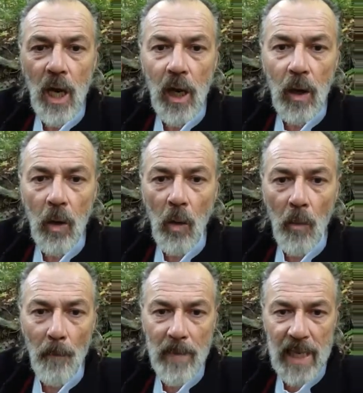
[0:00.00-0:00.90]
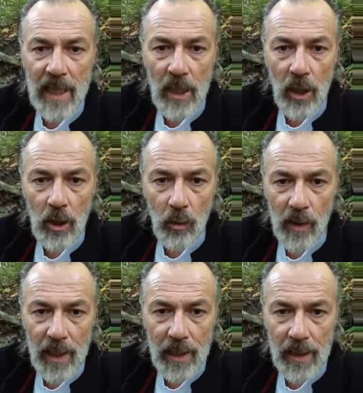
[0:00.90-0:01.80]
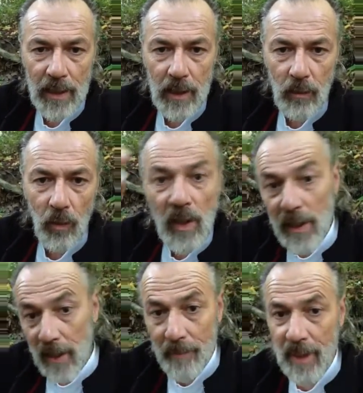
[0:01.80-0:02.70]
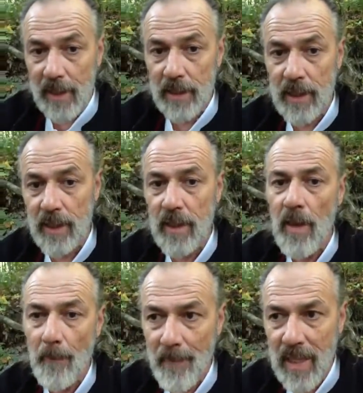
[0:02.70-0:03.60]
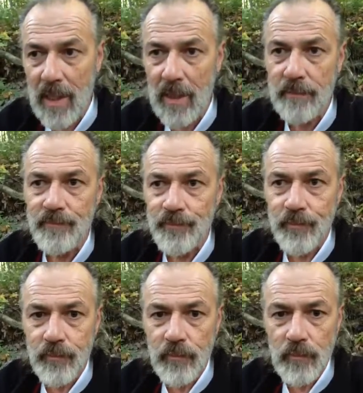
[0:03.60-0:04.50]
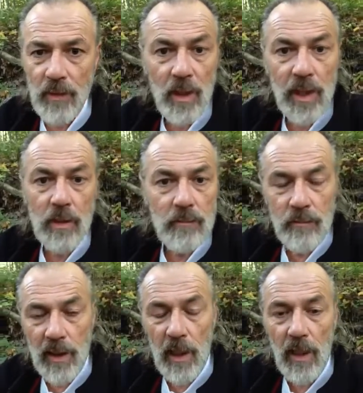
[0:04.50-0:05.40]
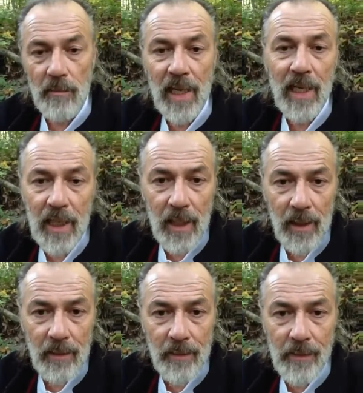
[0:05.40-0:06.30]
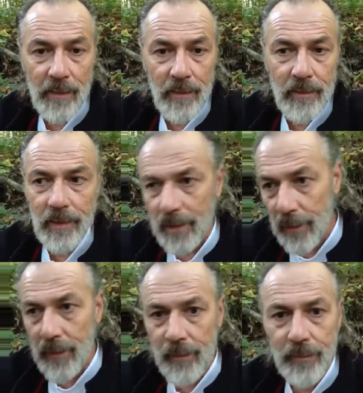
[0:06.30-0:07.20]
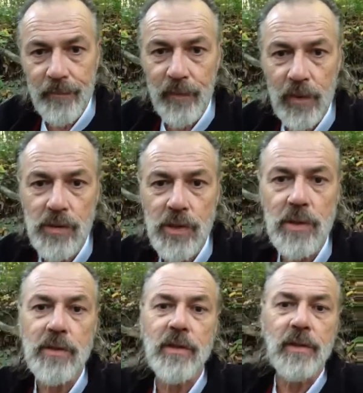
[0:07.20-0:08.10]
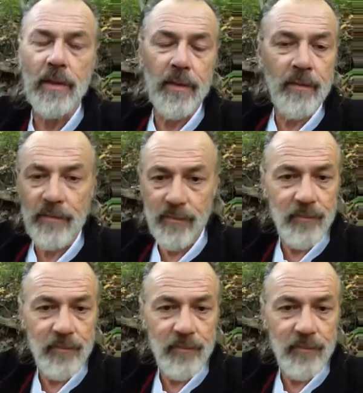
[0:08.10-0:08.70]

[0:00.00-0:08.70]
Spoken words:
All men are created equal. Now, back then, men, like they call it mankind. You know, for years and years and years, in